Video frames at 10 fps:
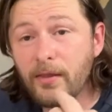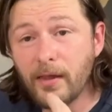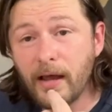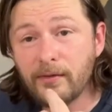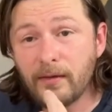
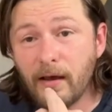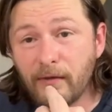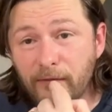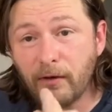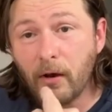that a
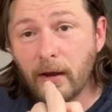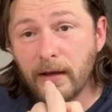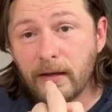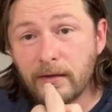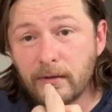
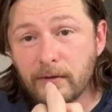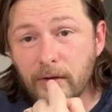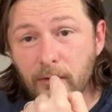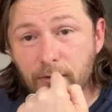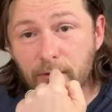fly could
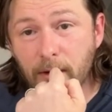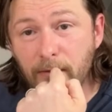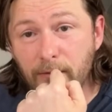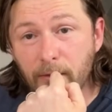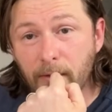go
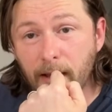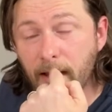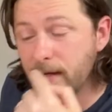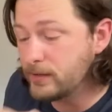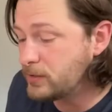straight through
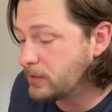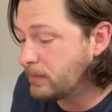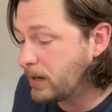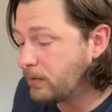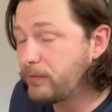that into your
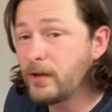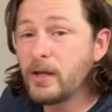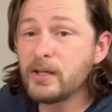mouth.